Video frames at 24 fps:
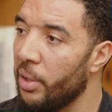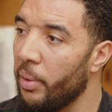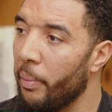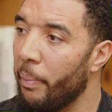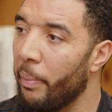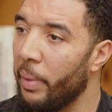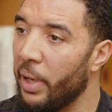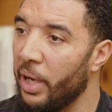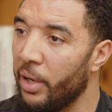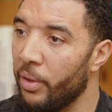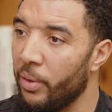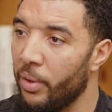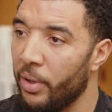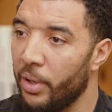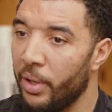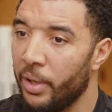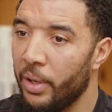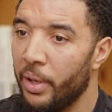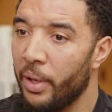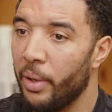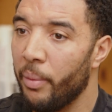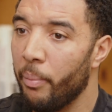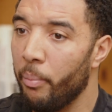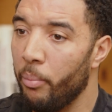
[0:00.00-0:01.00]
about
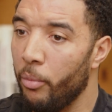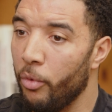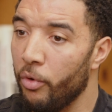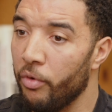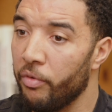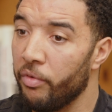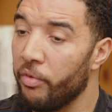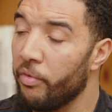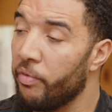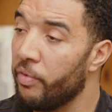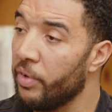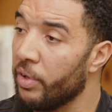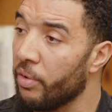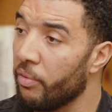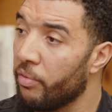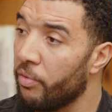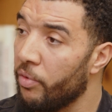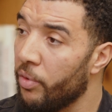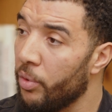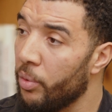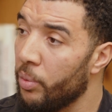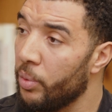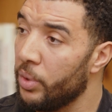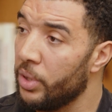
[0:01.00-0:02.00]
moving things
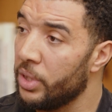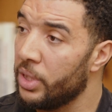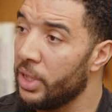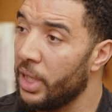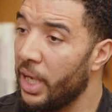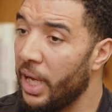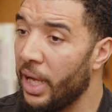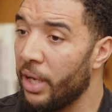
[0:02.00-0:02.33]
forward.